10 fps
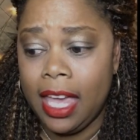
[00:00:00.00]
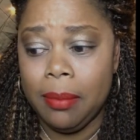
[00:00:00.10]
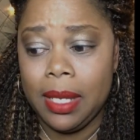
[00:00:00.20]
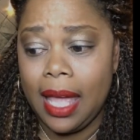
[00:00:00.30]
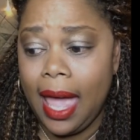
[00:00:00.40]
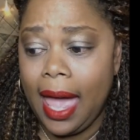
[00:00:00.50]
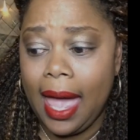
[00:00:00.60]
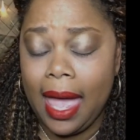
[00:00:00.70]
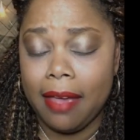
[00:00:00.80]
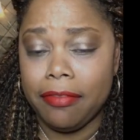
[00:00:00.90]
Amy to
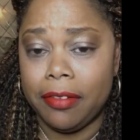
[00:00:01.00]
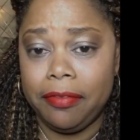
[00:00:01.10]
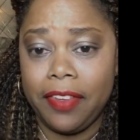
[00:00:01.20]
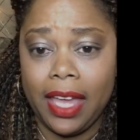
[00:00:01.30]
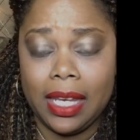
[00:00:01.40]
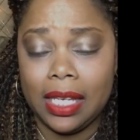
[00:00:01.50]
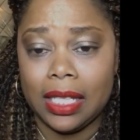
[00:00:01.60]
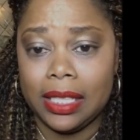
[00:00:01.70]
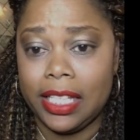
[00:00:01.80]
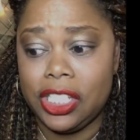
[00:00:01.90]
hide from Fanning
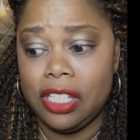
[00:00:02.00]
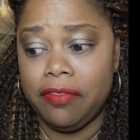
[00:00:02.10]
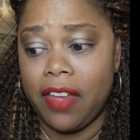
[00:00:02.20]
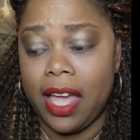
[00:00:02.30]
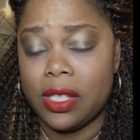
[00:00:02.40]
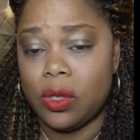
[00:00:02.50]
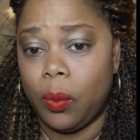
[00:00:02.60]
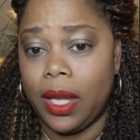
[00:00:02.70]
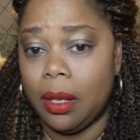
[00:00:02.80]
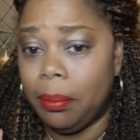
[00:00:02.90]
unless she finds a
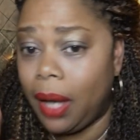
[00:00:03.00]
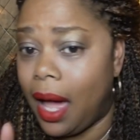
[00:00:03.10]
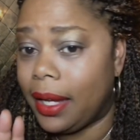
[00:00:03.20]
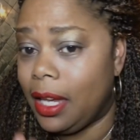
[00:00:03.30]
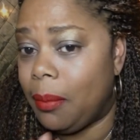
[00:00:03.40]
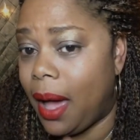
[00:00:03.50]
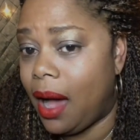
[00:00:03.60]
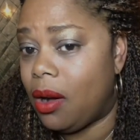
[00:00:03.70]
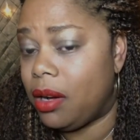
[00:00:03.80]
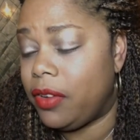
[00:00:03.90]
way to block him
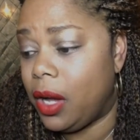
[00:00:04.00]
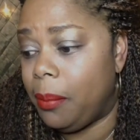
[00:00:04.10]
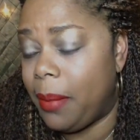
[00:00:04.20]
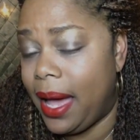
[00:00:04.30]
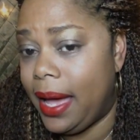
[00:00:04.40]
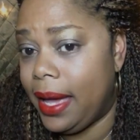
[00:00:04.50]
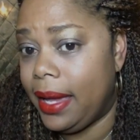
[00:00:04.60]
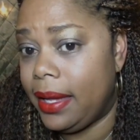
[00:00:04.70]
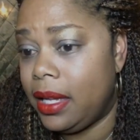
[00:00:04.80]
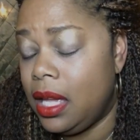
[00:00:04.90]
out of her
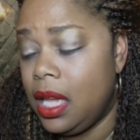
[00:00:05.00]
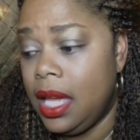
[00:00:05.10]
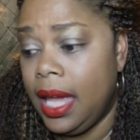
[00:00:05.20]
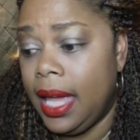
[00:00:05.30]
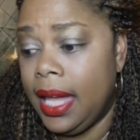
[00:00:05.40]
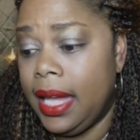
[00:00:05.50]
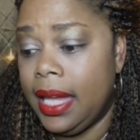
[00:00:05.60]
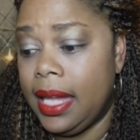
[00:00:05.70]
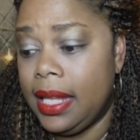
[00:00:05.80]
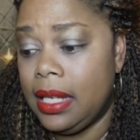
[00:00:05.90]
mind,
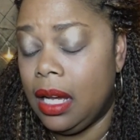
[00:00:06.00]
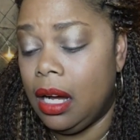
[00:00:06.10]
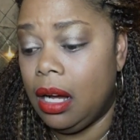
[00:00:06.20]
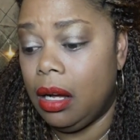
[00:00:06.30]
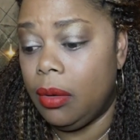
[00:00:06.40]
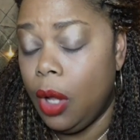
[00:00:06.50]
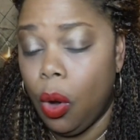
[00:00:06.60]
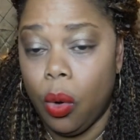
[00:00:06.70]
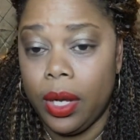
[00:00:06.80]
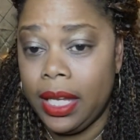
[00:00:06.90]
and uh,
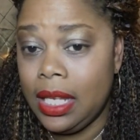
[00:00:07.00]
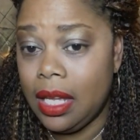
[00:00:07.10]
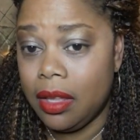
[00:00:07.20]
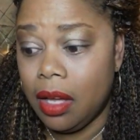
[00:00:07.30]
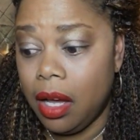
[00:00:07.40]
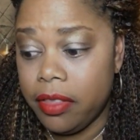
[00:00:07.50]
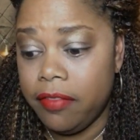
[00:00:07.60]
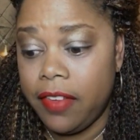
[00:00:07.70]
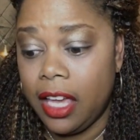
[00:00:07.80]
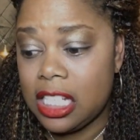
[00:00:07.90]
or any of the other
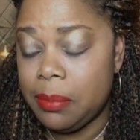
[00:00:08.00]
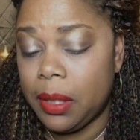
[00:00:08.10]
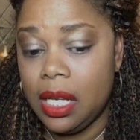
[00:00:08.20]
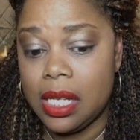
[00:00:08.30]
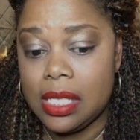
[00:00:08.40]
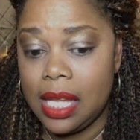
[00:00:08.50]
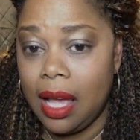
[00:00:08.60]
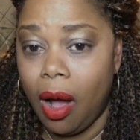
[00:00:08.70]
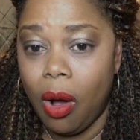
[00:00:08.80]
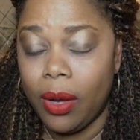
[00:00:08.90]
vamps, because
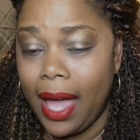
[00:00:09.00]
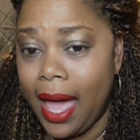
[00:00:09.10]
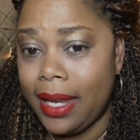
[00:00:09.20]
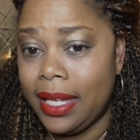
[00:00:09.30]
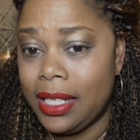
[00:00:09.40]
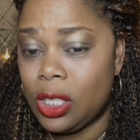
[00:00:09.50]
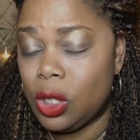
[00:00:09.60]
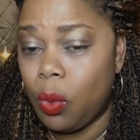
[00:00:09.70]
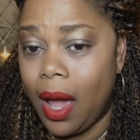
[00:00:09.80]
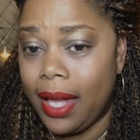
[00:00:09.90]
they all kind of
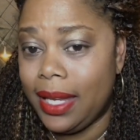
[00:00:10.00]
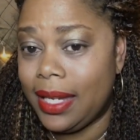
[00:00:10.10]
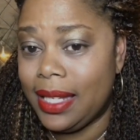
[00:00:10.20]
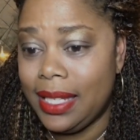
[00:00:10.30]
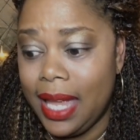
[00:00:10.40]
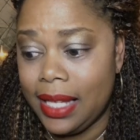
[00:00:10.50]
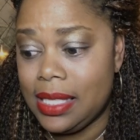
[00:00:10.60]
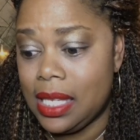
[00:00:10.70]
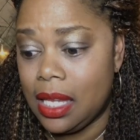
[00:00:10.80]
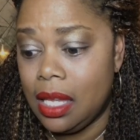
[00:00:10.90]
intertwined and
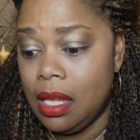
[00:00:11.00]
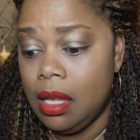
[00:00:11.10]
connected.